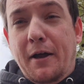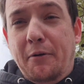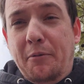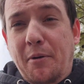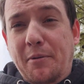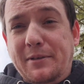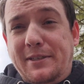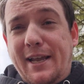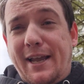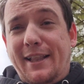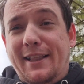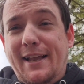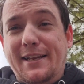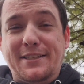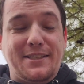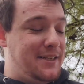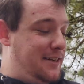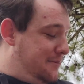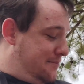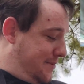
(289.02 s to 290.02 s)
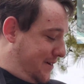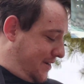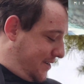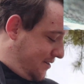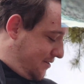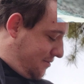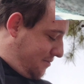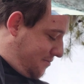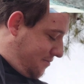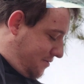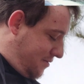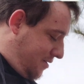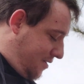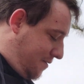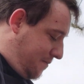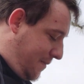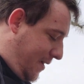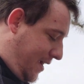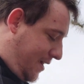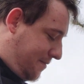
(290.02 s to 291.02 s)
was that? Less than a minute?
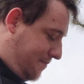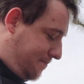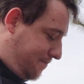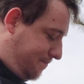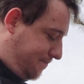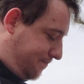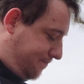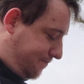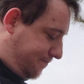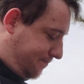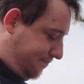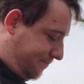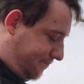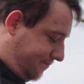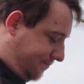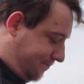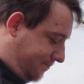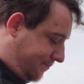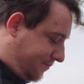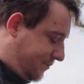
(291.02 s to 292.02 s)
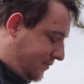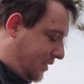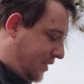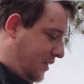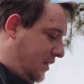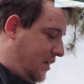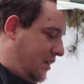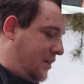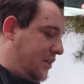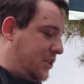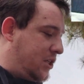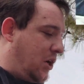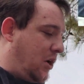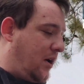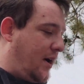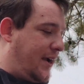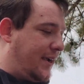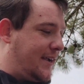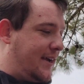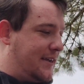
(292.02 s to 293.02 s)
Man. So
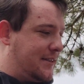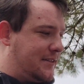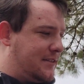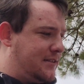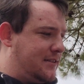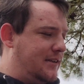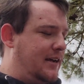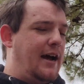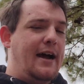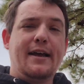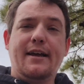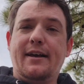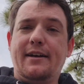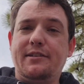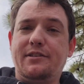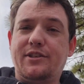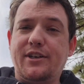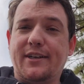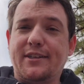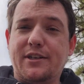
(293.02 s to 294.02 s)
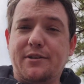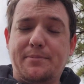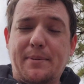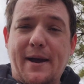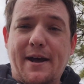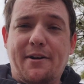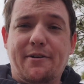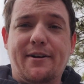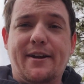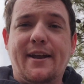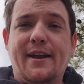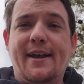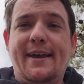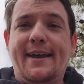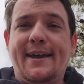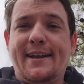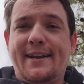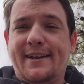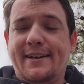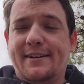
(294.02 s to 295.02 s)
I guess I checked the battery,
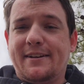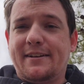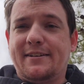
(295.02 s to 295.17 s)
and it